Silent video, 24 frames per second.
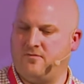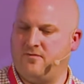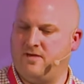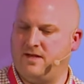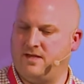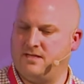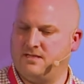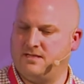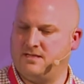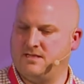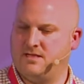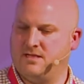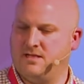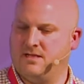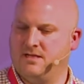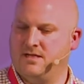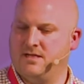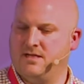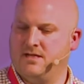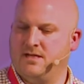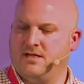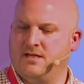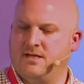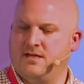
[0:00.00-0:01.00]
figures,
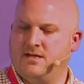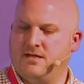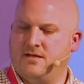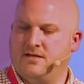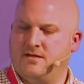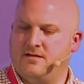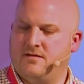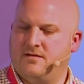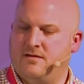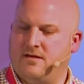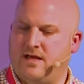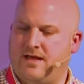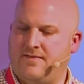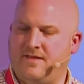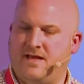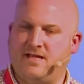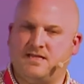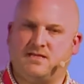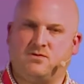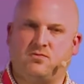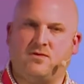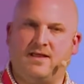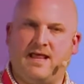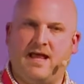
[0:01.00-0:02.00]
and
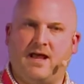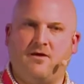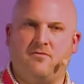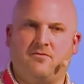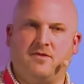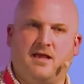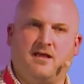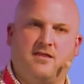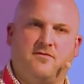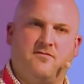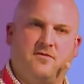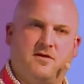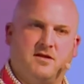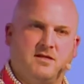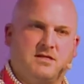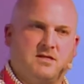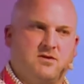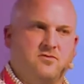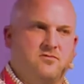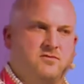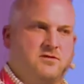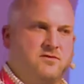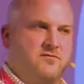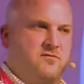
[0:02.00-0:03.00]
that's without the other
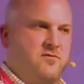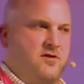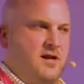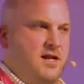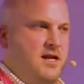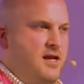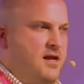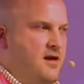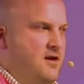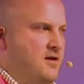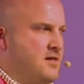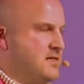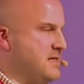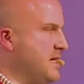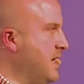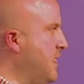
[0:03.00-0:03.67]
verticals of credit cards,